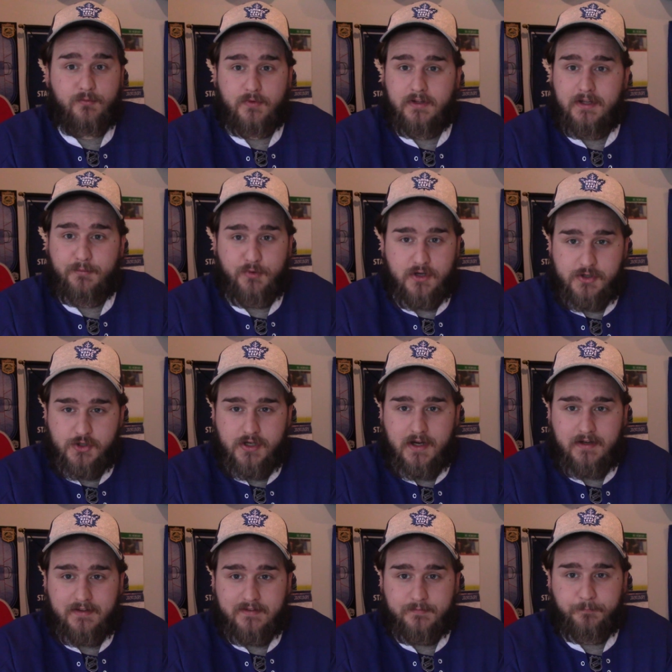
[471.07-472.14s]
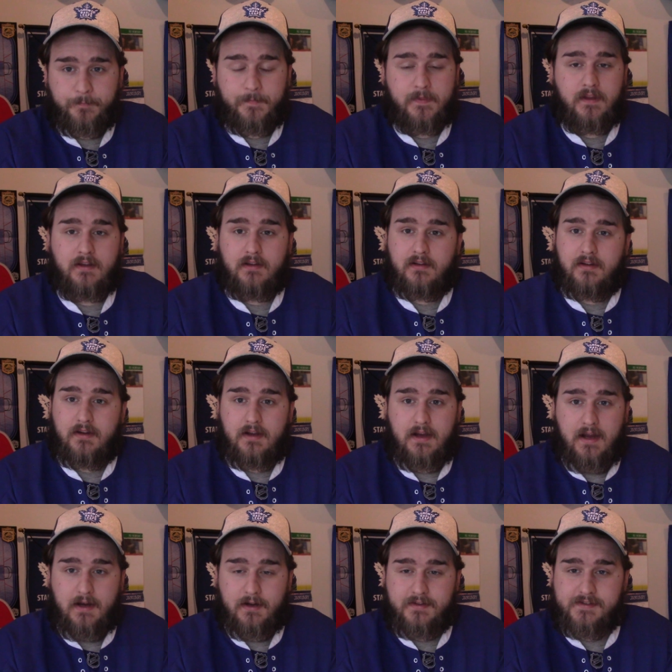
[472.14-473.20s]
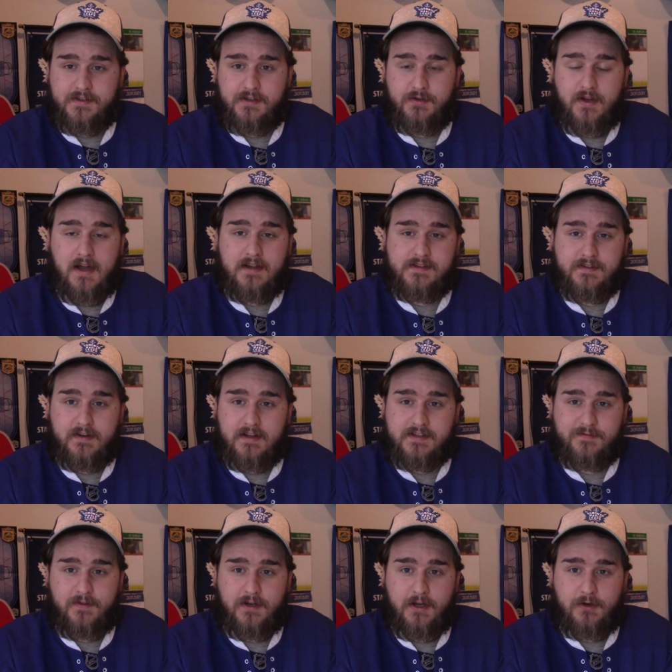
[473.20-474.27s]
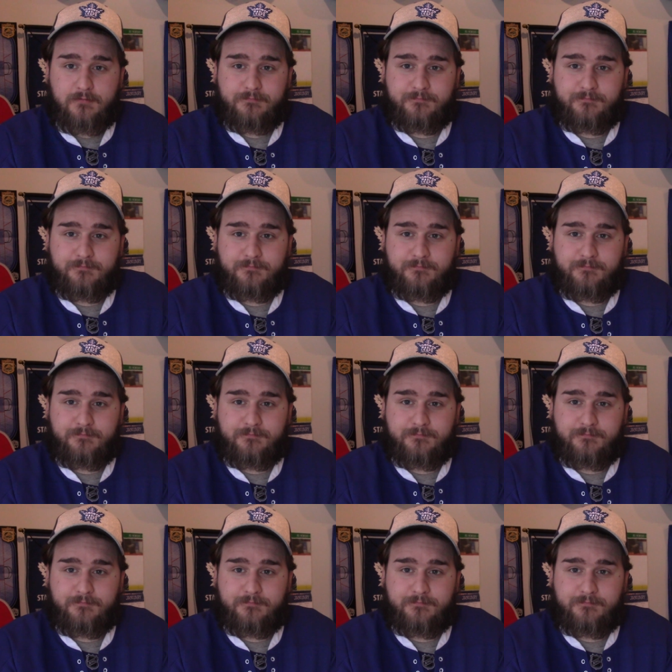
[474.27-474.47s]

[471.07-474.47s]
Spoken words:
really appreciate it, and I'll see you guys in the next video.